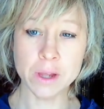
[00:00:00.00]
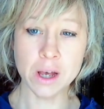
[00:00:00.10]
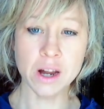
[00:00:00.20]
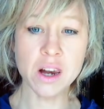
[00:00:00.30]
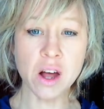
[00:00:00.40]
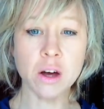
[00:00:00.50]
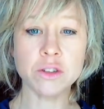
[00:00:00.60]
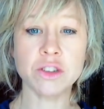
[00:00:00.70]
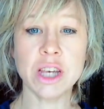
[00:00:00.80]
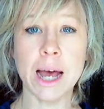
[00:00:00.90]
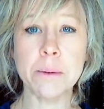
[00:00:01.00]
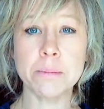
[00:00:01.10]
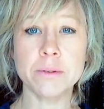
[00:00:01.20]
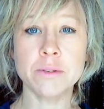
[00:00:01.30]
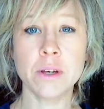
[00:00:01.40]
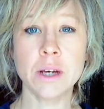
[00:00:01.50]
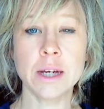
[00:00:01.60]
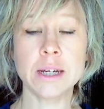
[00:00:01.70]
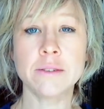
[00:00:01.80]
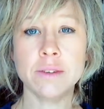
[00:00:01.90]
large caps
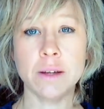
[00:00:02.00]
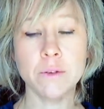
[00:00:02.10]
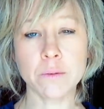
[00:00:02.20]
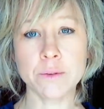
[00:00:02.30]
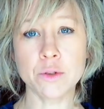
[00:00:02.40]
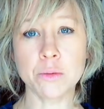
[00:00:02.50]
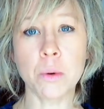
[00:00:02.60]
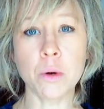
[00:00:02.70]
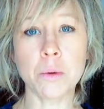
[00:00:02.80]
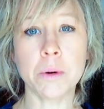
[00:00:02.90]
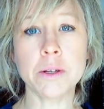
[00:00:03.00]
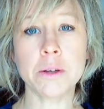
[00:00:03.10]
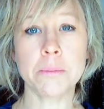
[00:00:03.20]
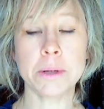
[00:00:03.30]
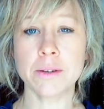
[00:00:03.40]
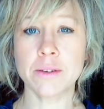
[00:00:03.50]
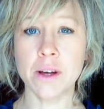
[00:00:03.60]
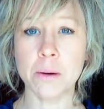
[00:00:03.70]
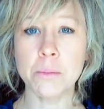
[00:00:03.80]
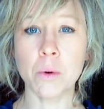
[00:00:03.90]
instead of the smaller one, because they are
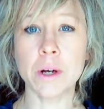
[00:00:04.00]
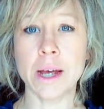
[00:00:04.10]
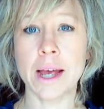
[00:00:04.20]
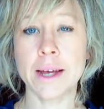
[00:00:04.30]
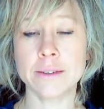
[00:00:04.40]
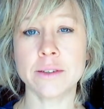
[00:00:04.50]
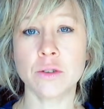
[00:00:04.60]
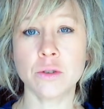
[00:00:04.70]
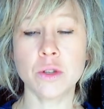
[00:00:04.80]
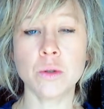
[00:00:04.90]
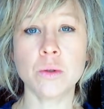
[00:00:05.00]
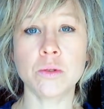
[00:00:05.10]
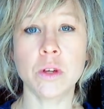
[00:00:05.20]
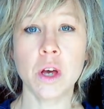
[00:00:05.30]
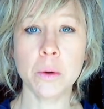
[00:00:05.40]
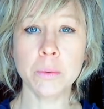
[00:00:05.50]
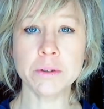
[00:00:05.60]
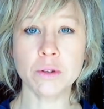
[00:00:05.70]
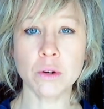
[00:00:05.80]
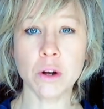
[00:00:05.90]
more handy to use with
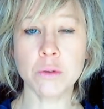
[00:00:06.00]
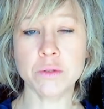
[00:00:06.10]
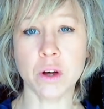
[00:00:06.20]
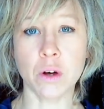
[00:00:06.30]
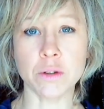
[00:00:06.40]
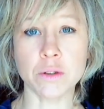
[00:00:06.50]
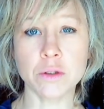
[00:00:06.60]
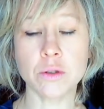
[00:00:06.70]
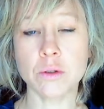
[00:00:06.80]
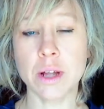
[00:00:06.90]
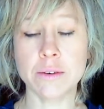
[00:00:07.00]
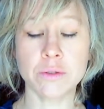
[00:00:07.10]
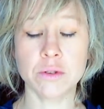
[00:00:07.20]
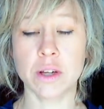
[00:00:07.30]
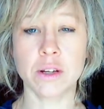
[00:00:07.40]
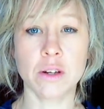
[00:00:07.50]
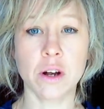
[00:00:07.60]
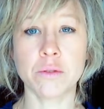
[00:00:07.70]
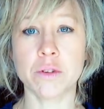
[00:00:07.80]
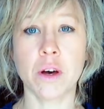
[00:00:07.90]
your gloves on. You don't have to take
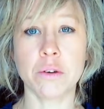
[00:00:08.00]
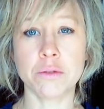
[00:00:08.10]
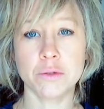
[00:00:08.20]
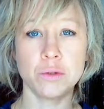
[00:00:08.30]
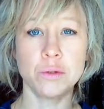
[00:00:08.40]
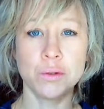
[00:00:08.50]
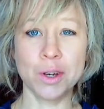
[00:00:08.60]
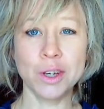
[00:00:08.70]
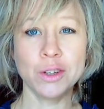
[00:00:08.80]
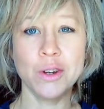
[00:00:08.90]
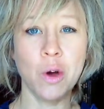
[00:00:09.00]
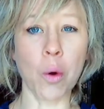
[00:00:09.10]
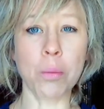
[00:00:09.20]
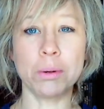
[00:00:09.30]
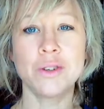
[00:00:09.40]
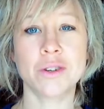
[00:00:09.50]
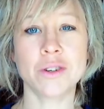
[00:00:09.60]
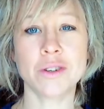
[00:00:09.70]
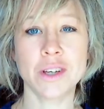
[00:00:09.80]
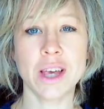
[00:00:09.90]
gloves off to open
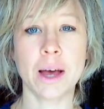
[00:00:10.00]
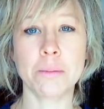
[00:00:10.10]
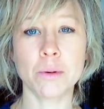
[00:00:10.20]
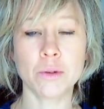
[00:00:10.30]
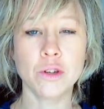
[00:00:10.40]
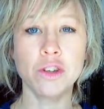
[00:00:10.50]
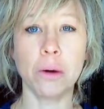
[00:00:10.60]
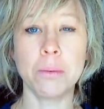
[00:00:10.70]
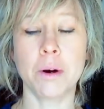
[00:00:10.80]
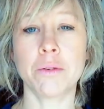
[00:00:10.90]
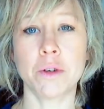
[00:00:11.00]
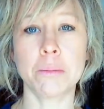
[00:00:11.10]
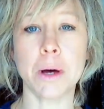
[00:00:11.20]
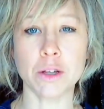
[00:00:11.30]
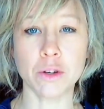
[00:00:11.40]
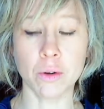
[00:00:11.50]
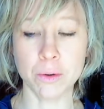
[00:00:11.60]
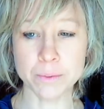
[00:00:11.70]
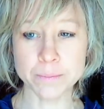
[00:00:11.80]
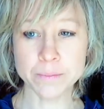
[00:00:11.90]
the cap or the top of your bottle.
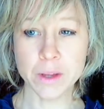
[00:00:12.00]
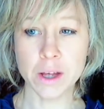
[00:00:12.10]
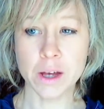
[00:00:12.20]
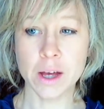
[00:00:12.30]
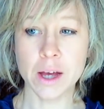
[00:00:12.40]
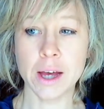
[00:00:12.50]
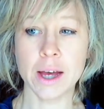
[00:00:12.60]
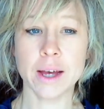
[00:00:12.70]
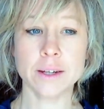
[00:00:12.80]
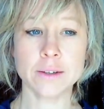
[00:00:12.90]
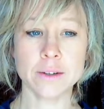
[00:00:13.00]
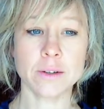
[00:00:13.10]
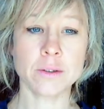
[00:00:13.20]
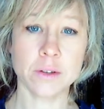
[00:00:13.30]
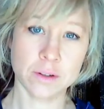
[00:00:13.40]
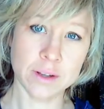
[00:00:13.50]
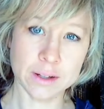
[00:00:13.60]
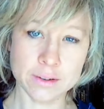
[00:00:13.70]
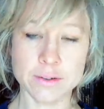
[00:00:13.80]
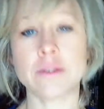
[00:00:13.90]
And so
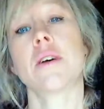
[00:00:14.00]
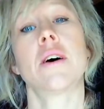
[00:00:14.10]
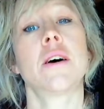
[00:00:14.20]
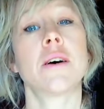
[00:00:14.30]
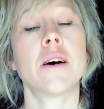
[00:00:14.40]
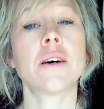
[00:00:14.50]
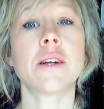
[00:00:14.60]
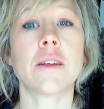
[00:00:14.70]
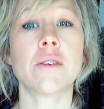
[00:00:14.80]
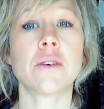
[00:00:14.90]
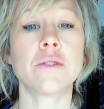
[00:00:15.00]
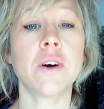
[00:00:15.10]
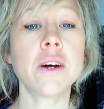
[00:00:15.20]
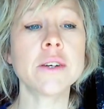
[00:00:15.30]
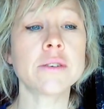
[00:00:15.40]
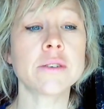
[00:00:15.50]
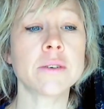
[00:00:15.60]
that's another advice.